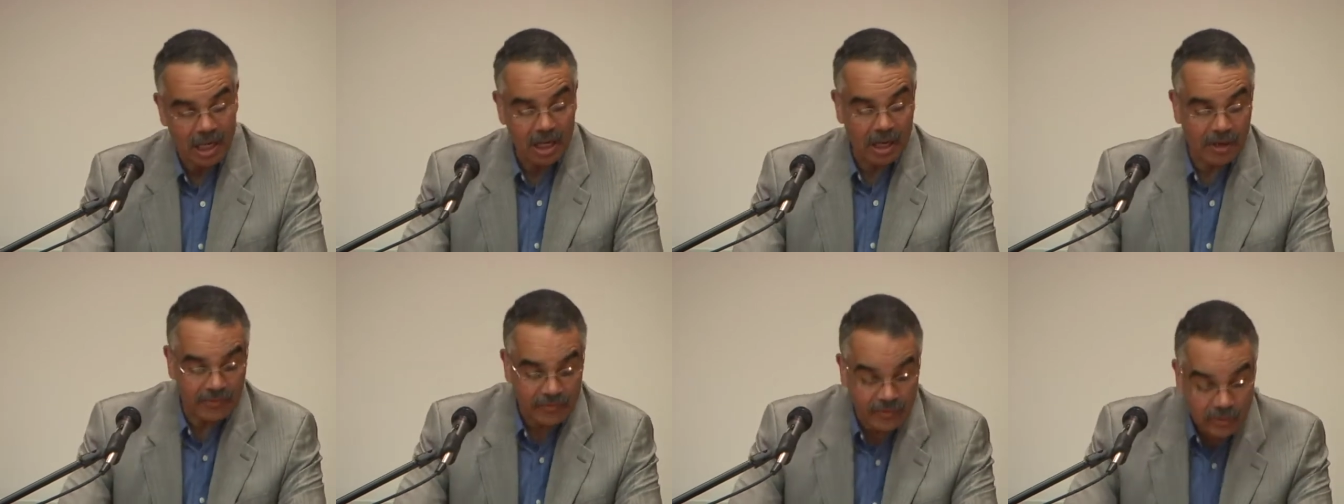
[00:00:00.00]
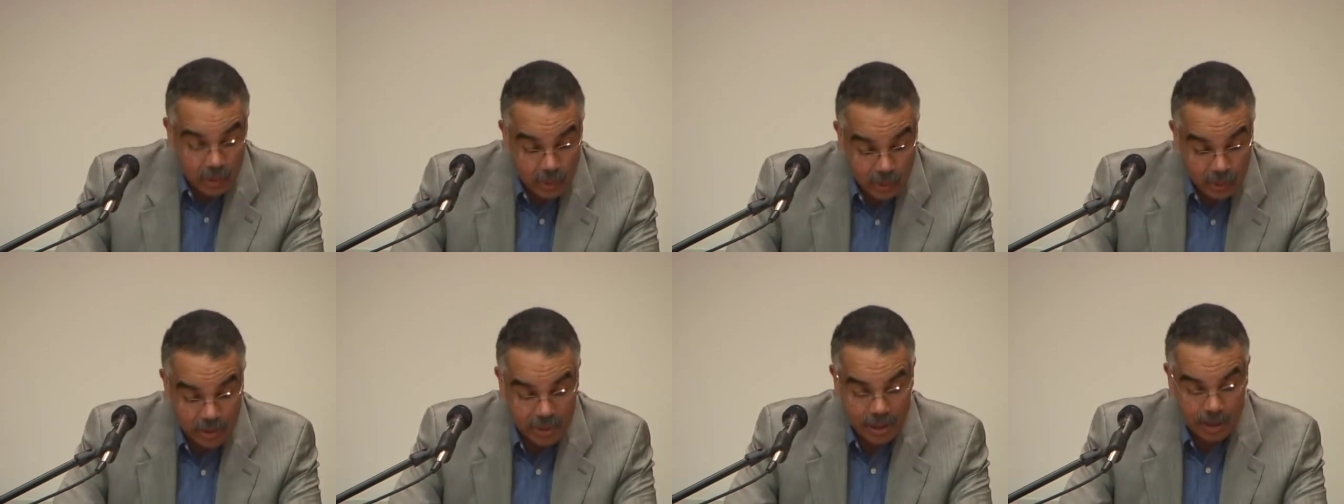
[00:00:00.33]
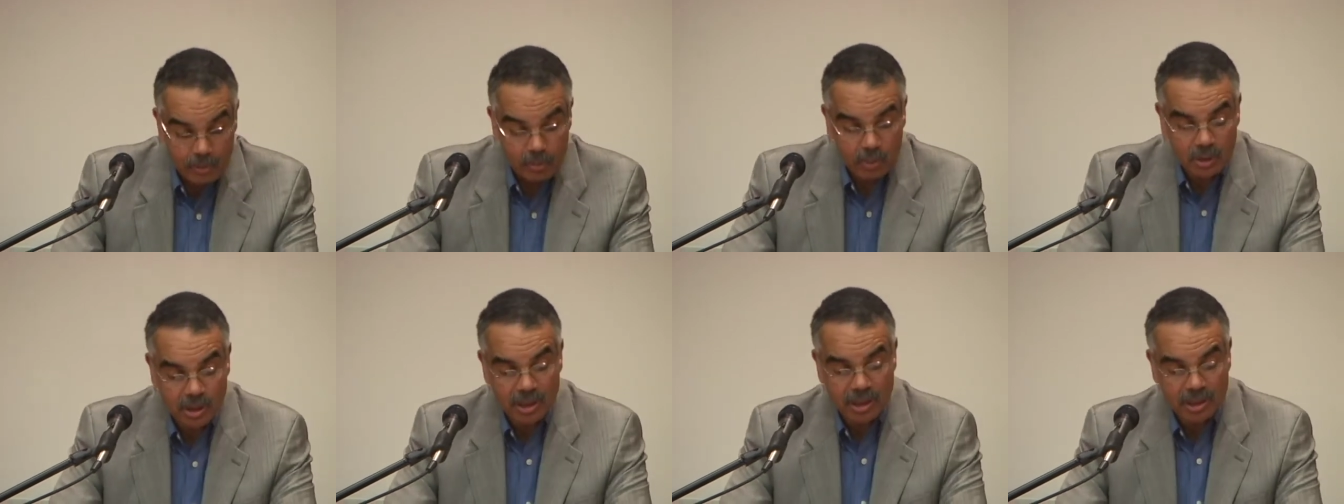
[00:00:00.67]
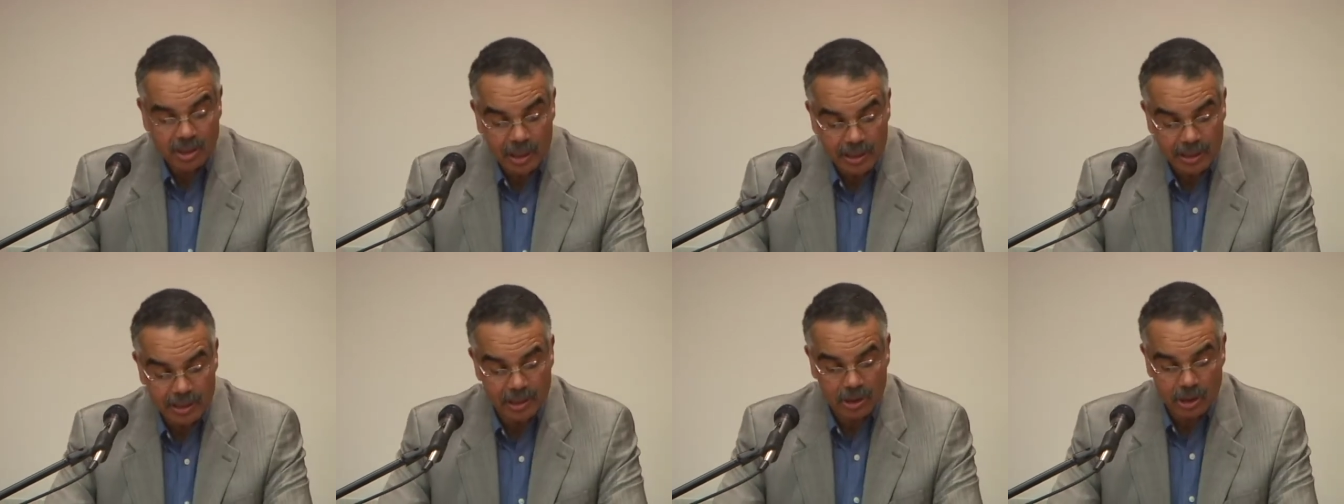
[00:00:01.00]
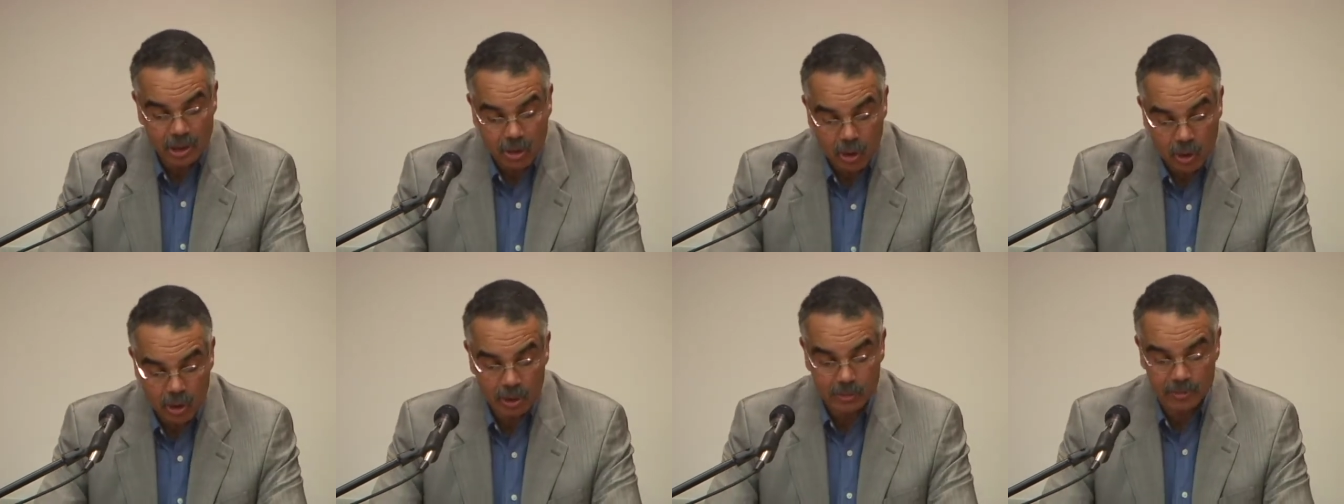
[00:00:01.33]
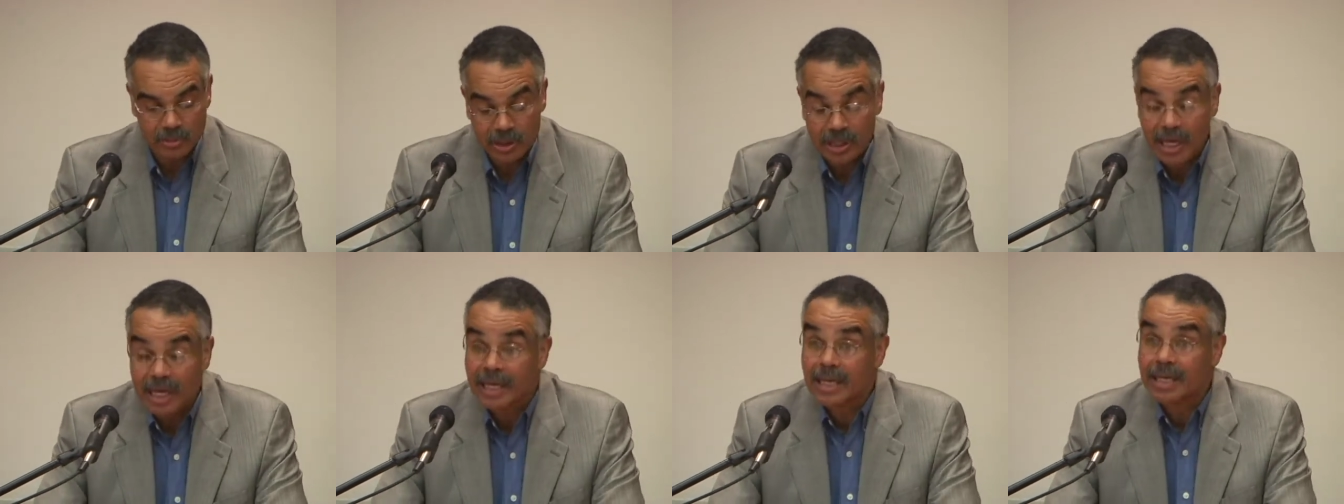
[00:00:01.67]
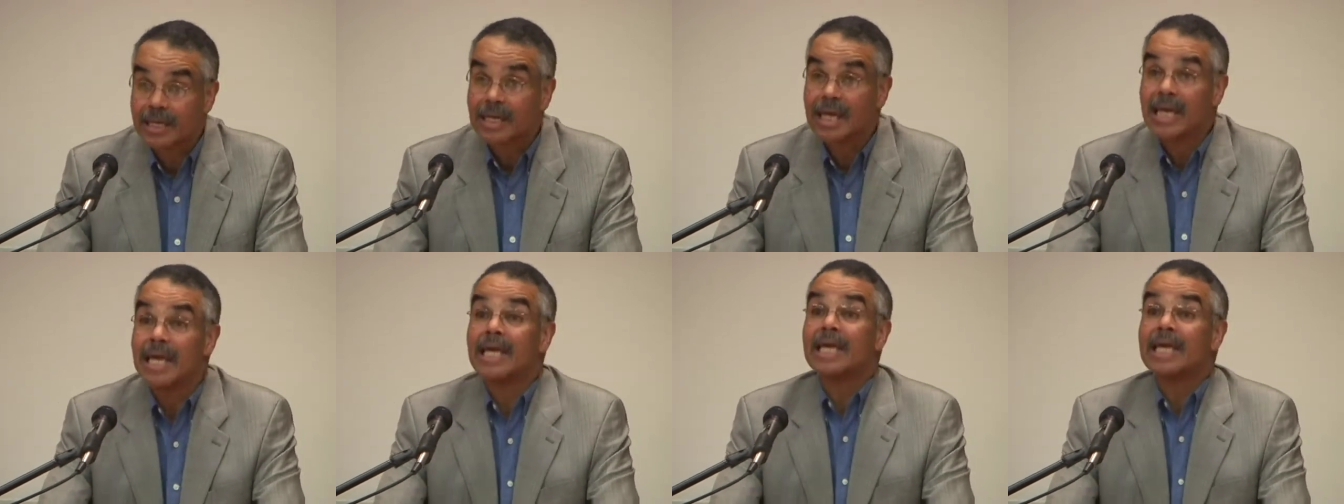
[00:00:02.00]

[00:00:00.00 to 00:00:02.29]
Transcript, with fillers: A few of them with studied decorum saying,